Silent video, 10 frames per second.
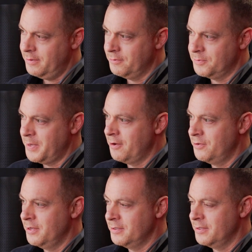those
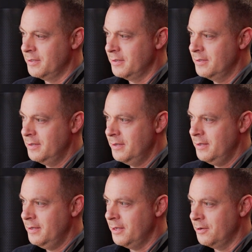boundaries and
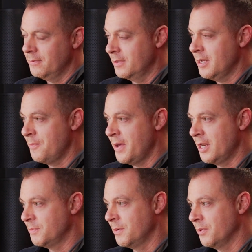the time
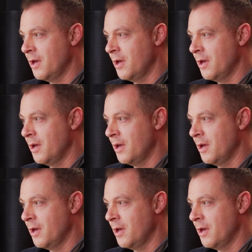management and